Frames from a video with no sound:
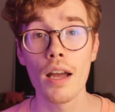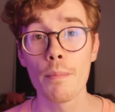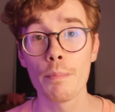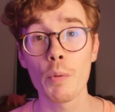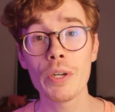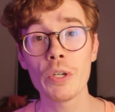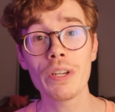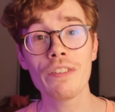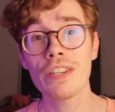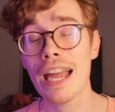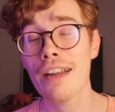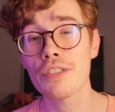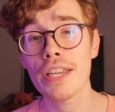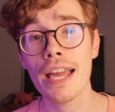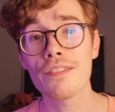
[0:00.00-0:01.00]
But we don't even
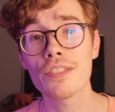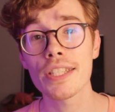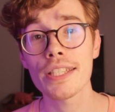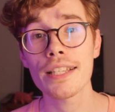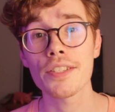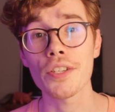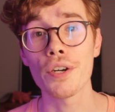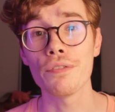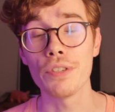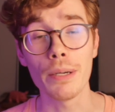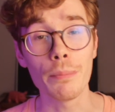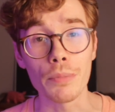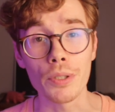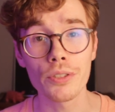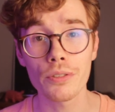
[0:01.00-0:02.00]
have to have sets of
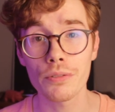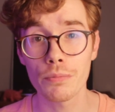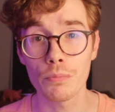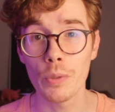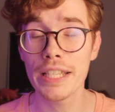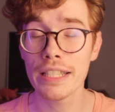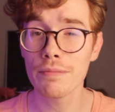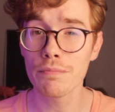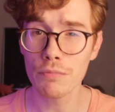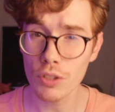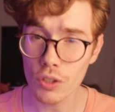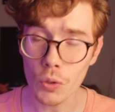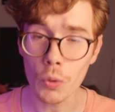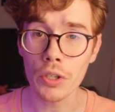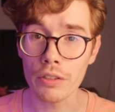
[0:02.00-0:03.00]
numbers. We can
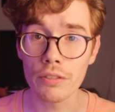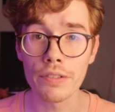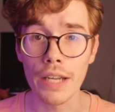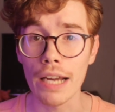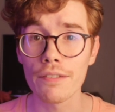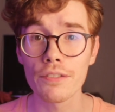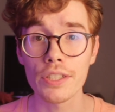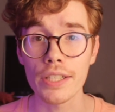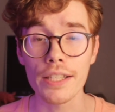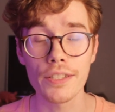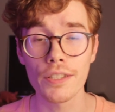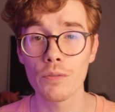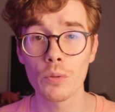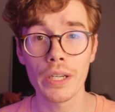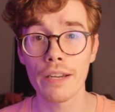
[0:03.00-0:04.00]
sort of have sets
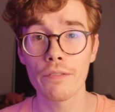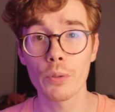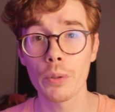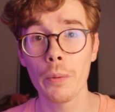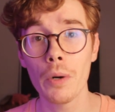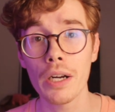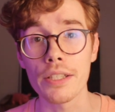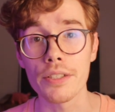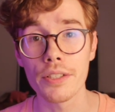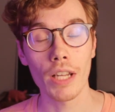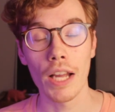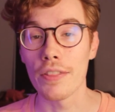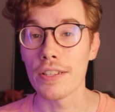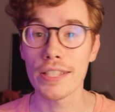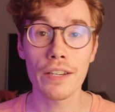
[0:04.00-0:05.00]
of whatever we want.
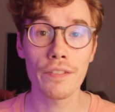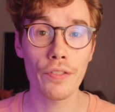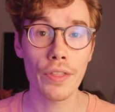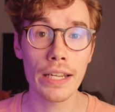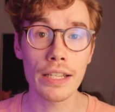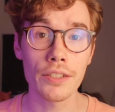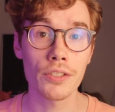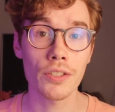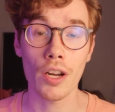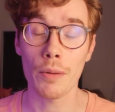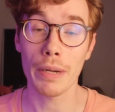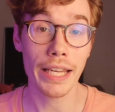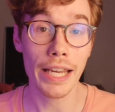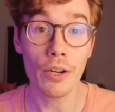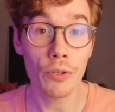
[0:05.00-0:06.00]
The set of things on
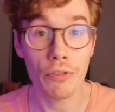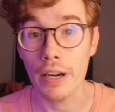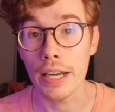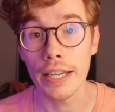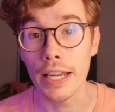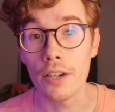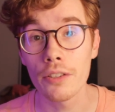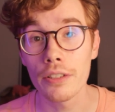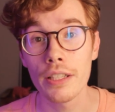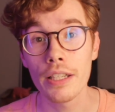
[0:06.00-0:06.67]
my couch right now